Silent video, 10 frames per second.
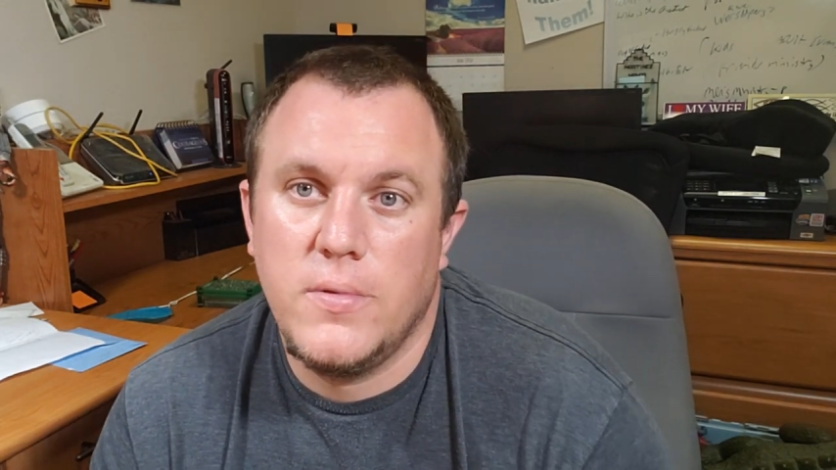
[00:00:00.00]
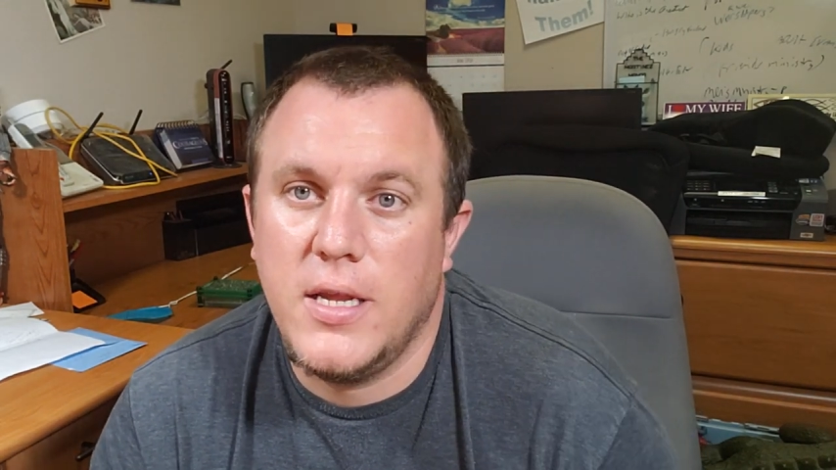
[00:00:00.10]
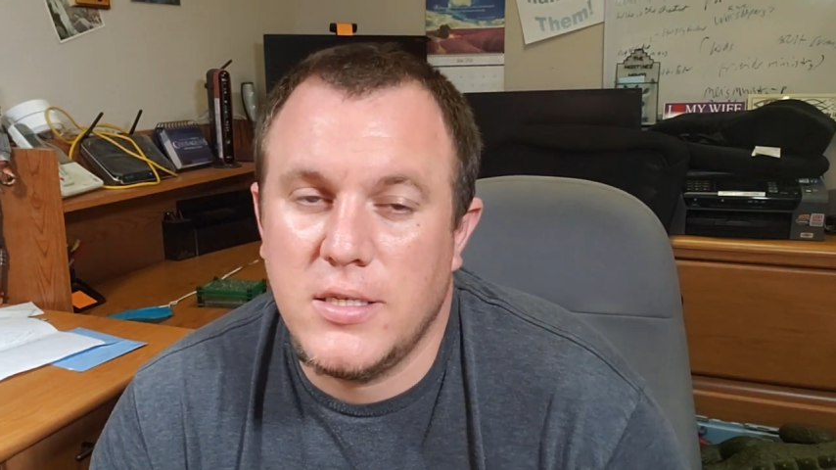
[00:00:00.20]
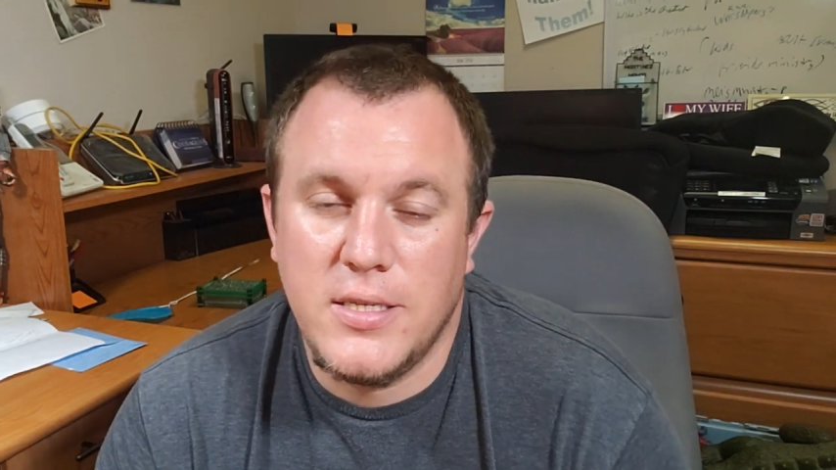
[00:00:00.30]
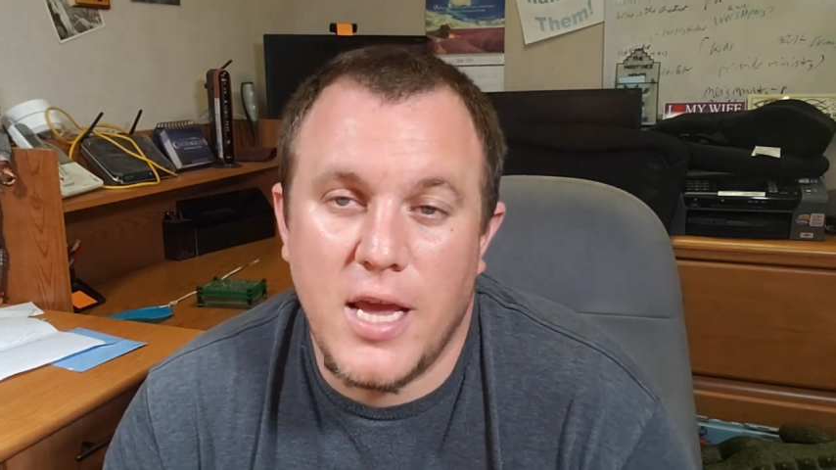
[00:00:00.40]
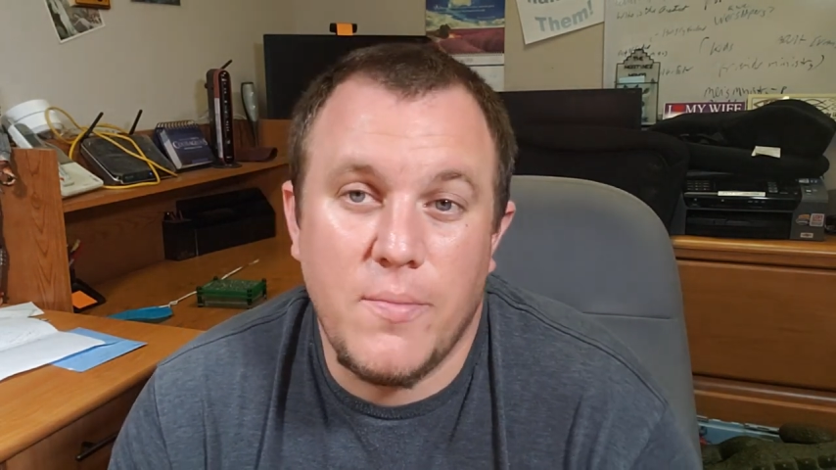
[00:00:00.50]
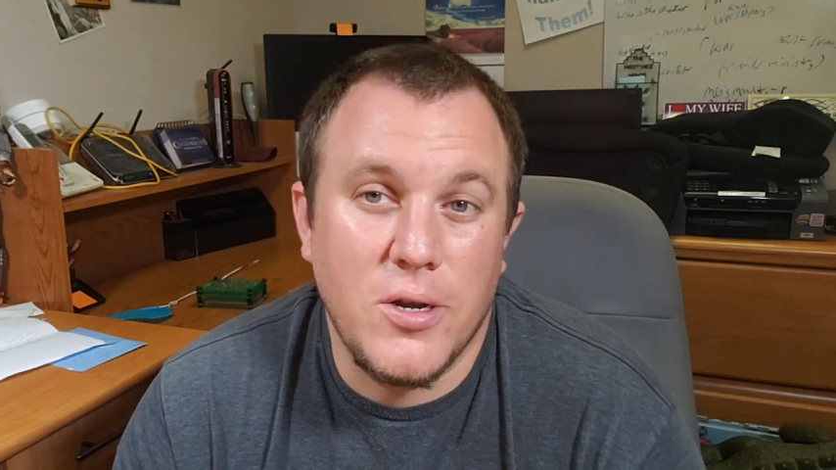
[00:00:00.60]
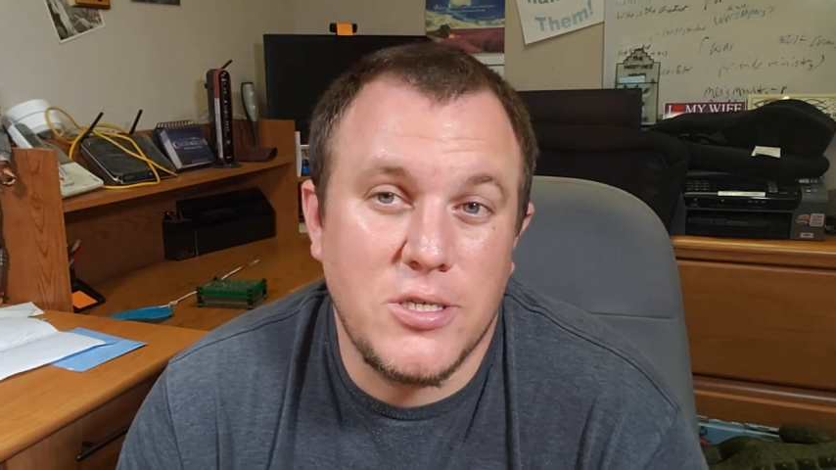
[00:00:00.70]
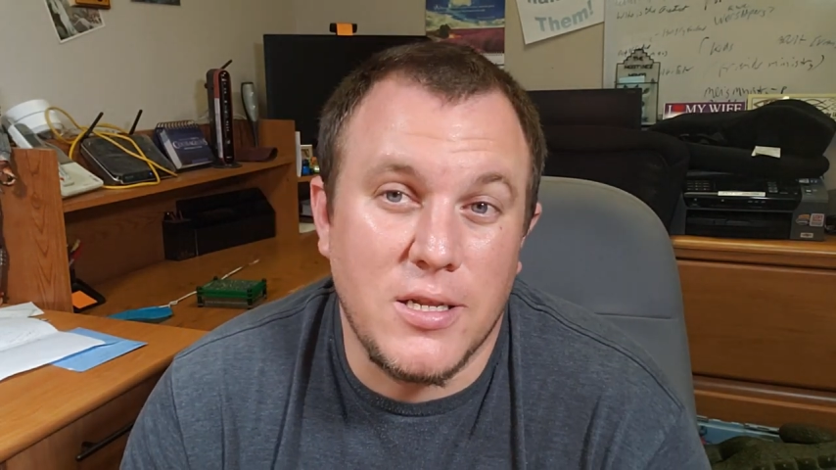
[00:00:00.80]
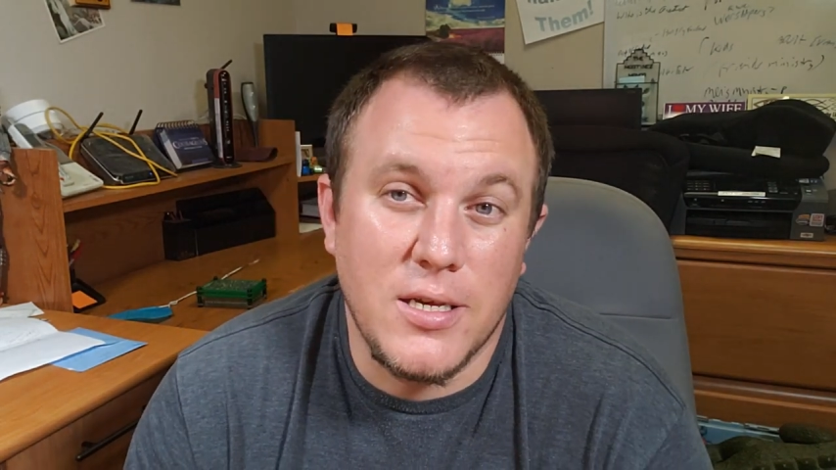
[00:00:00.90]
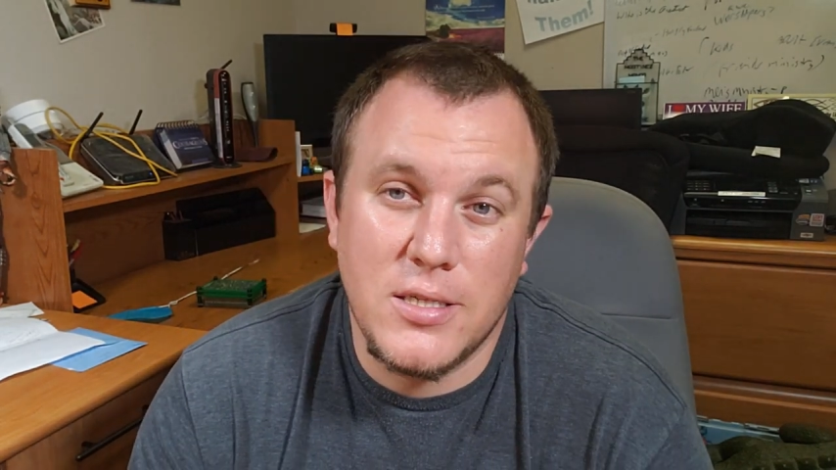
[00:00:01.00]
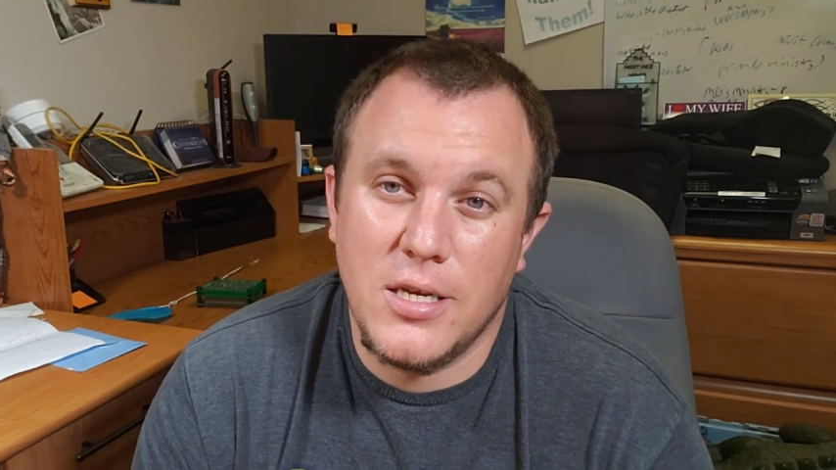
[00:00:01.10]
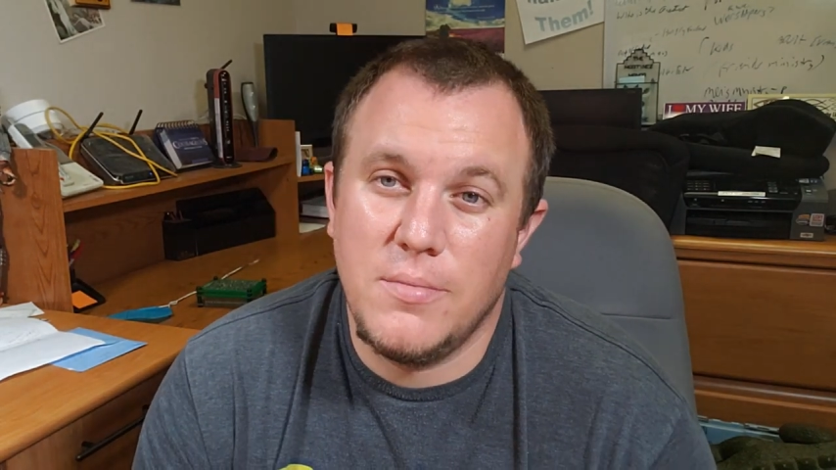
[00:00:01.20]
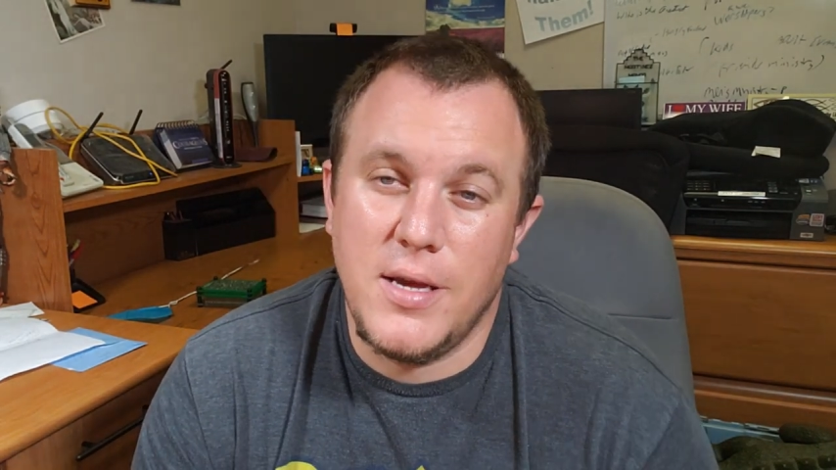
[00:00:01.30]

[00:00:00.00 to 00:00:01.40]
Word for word: it doesn't take much to list them,